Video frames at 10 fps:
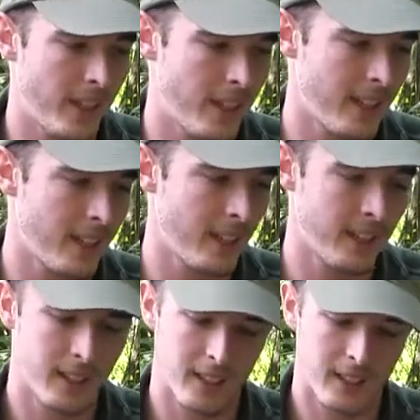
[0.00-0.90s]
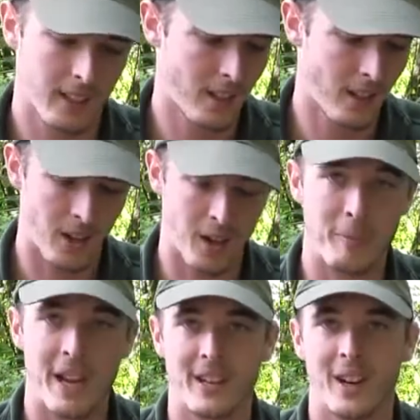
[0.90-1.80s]
it.
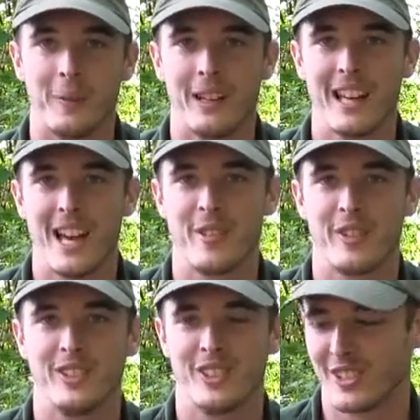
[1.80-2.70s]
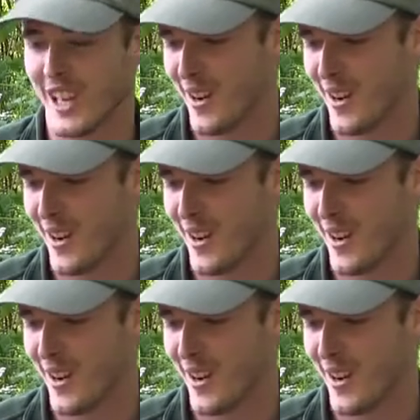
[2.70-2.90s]
Oh, made up. Everything's just